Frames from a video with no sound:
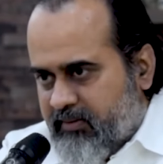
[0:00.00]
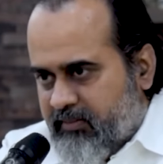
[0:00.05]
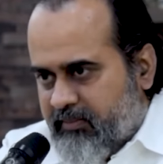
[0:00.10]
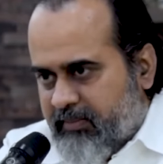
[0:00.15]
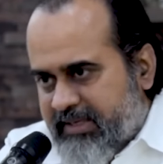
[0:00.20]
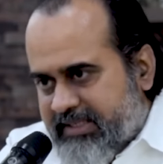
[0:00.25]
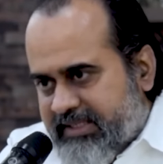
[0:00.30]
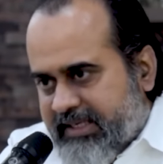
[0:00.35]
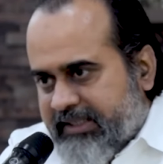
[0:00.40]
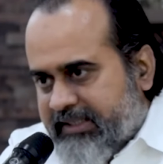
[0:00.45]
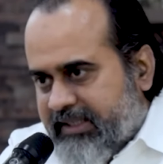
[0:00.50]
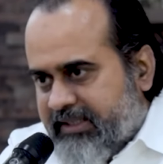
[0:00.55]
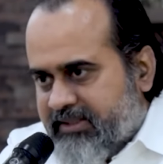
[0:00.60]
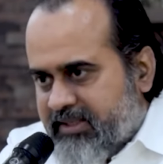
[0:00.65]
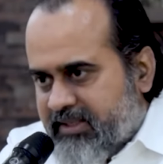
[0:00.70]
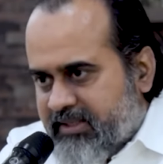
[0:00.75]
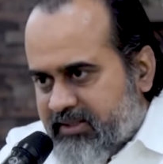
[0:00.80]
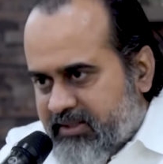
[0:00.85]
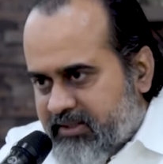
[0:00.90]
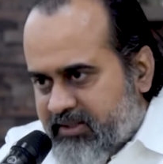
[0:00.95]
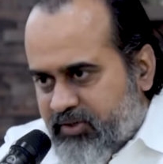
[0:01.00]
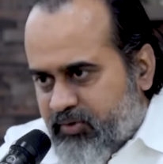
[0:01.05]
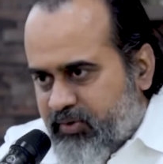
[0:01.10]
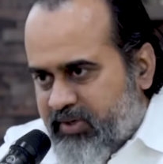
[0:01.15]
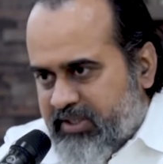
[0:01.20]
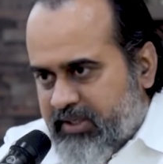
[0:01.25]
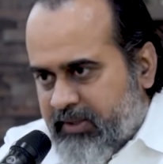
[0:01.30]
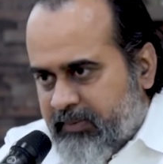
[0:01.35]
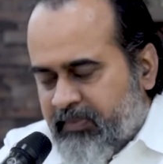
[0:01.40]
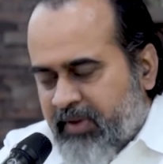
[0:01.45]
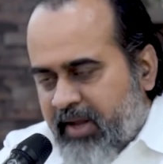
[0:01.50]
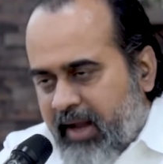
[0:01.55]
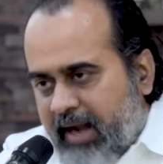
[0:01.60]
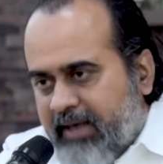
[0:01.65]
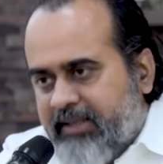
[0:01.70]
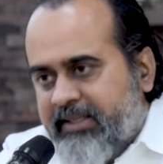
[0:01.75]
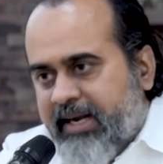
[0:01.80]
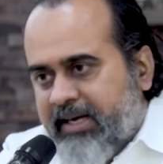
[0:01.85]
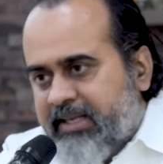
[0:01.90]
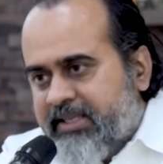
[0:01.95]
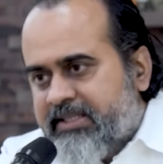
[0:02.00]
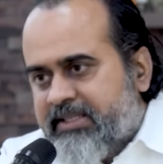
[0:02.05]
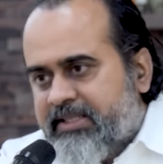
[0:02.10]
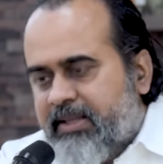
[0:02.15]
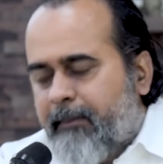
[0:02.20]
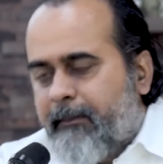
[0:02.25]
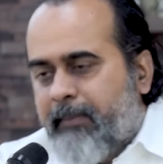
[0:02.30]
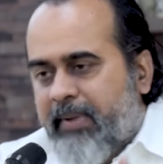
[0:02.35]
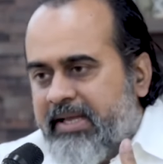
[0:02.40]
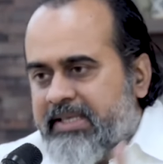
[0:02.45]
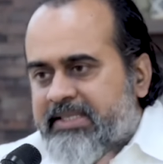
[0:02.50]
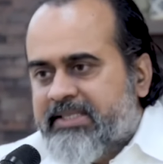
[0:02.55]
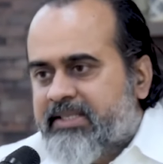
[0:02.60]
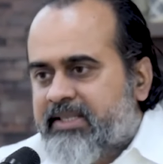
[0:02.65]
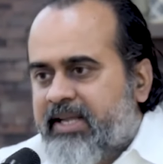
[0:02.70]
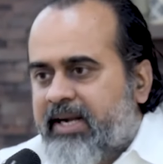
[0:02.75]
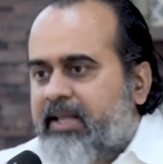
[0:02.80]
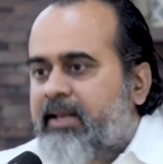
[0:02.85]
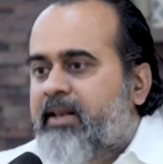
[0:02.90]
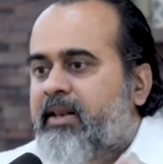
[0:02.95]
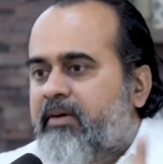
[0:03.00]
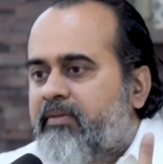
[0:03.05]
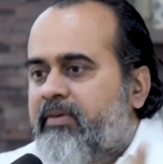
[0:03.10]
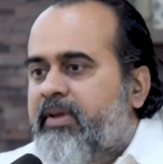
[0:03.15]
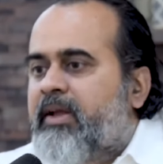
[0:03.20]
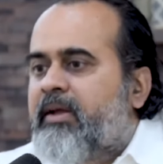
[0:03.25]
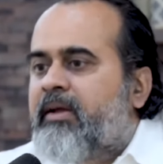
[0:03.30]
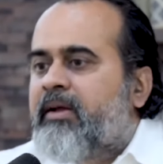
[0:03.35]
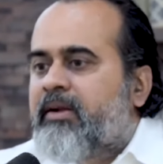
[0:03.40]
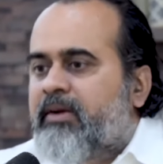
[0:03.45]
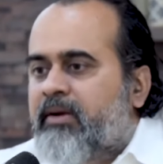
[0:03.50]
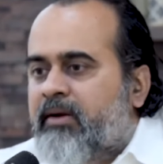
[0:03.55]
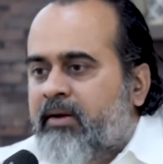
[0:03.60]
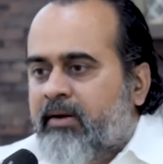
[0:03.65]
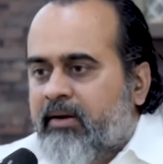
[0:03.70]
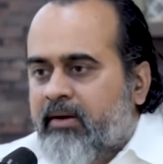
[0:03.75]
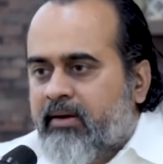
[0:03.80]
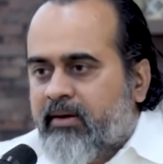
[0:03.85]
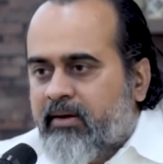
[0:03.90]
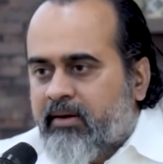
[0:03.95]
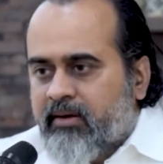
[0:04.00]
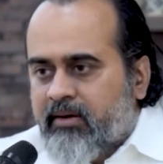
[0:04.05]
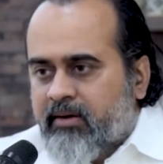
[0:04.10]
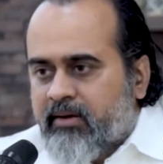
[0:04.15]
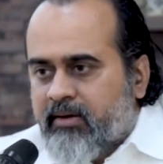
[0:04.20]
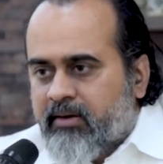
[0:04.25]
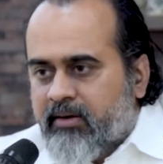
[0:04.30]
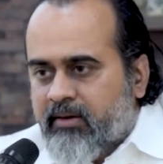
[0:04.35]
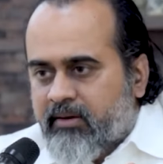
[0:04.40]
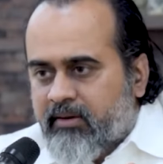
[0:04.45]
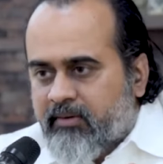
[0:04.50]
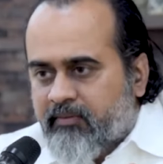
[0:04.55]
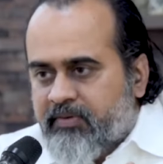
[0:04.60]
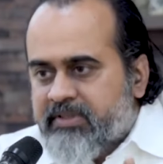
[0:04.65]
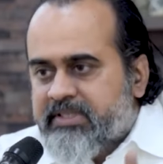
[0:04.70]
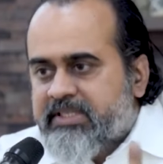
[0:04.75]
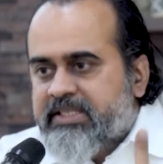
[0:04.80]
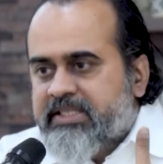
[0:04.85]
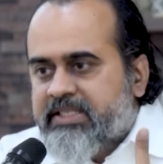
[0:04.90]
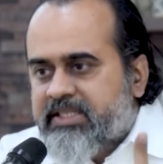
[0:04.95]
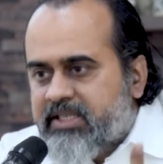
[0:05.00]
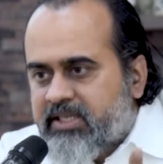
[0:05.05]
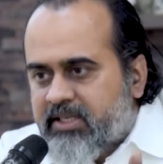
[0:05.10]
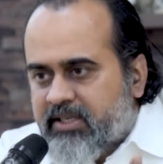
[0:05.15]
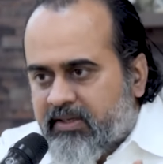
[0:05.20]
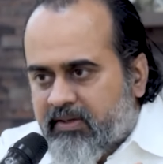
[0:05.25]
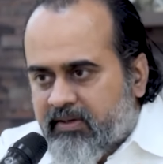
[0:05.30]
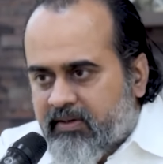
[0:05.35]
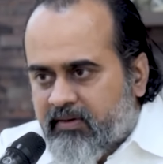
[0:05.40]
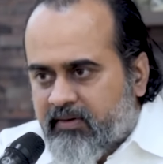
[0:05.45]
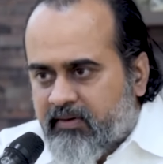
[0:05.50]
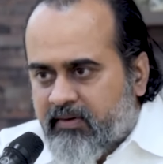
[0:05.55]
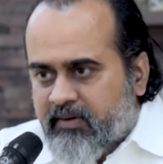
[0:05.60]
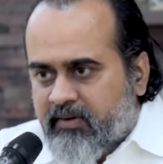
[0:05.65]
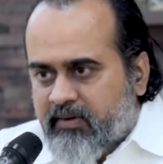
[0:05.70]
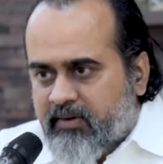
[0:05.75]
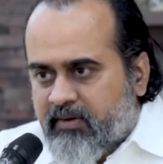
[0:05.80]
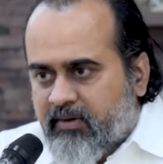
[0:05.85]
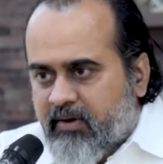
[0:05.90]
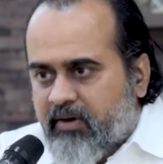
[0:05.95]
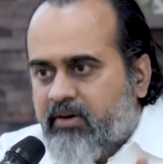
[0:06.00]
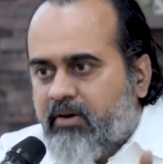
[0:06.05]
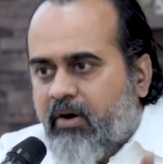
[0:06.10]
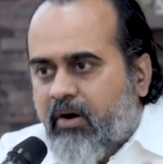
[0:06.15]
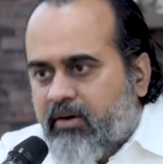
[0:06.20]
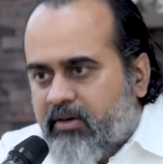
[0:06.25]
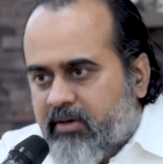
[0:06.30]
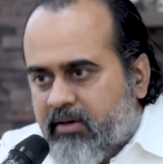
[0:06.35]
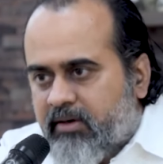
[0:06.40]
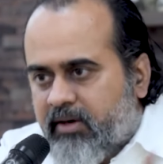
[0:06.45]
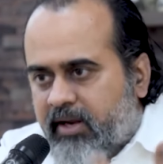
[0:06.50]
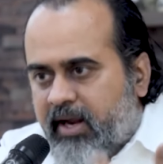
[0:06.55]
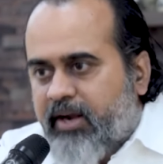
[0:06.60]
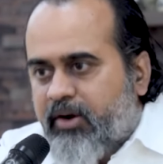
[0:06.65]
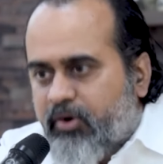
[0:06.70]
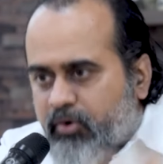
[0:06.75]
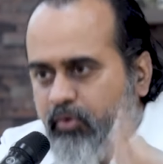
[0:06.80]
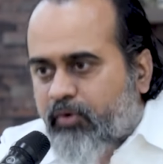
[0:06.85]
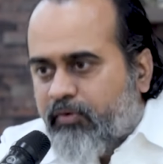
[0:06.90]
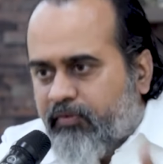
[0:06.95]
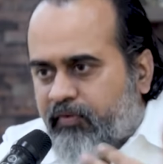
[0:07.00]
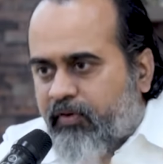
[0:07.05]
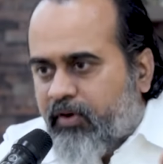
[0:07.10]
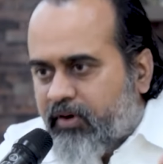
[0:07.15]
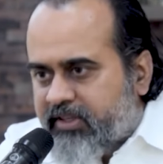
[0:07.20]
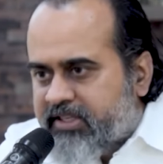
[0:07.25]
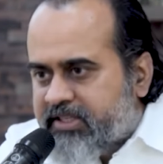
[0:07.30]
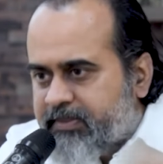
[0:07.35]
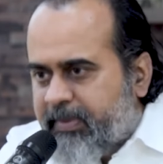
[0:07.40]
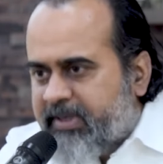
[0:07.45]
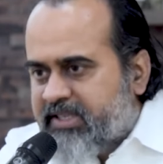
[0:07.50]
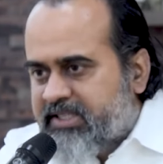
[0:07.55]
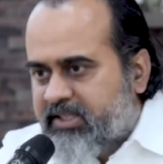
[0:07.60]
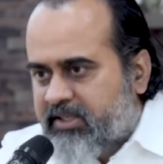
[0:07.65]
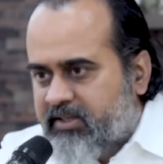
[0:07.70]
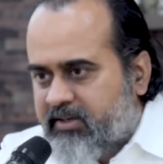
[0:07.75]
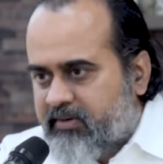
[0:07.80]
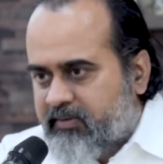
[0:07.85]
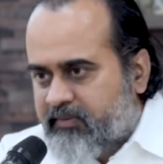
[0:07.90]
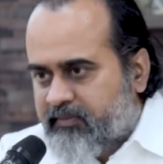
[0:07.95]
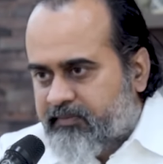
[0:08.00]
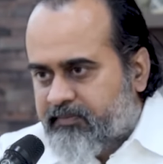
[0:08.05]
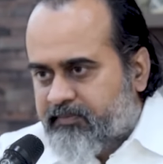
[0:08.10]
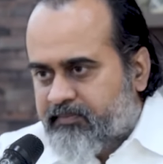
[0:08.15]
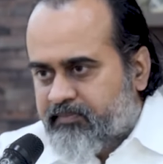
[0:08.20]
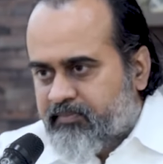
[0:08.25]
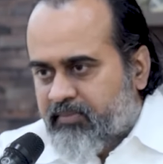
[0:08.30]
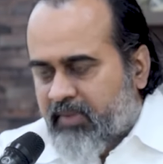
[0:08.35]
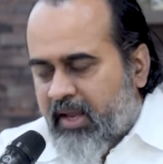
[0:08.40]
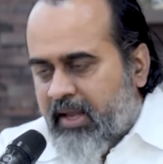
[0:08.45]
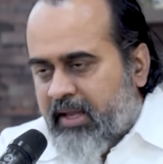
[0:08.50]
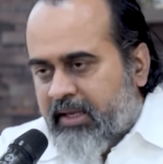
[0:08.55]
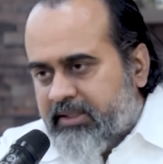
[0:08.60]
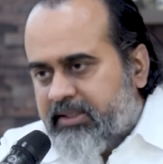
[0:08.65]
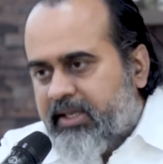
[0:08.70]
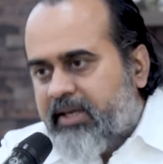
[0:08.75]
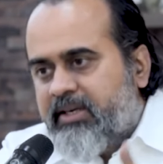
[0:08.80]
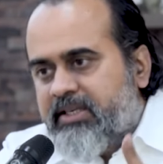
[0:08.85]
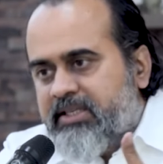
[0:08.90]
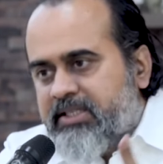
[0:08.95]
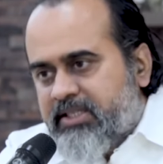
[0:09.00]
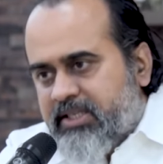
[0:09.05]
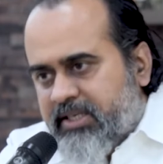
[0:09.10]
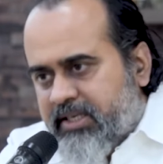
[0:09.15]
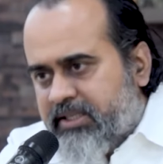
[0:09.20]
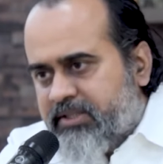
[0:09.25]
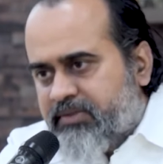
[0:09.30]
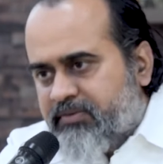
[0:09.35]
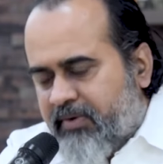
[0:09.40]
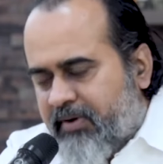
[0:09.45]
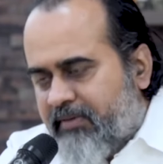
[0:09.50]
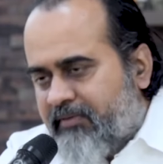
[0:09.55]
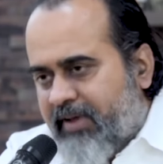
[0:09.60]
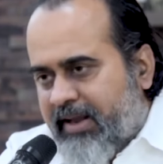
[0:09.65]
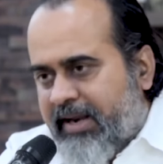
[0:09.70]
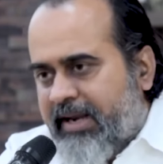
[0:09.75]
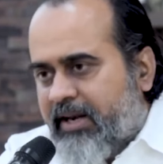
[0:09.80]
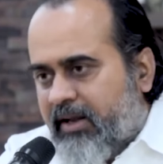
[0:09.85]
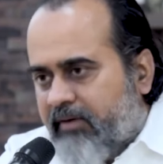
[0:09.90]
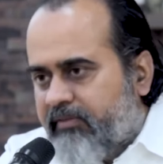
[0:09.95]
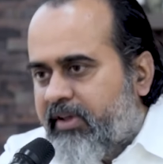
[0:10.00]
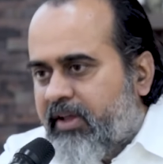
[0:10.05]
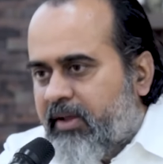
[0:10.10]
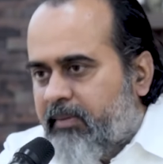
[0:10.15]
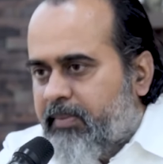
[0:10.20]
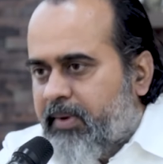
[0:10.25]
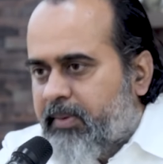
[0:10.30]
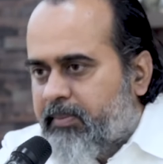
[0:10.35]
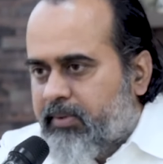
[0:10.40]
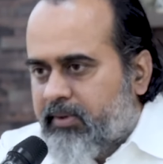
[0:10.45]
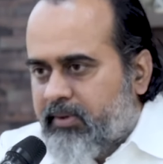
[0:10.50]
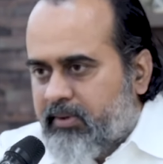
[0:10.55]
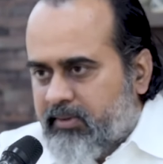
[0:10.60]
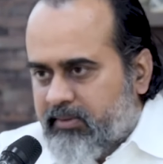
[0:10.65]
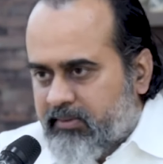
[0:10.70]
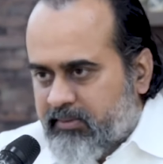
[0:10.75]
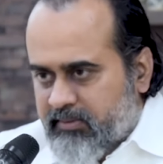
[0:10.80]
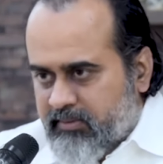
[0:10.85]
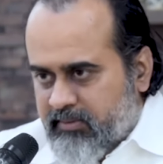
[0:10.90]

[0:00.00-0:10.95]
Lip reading: Please get the situation. And that is the best that a loving physician or doctor can do for this patient. The rishis were very loving people.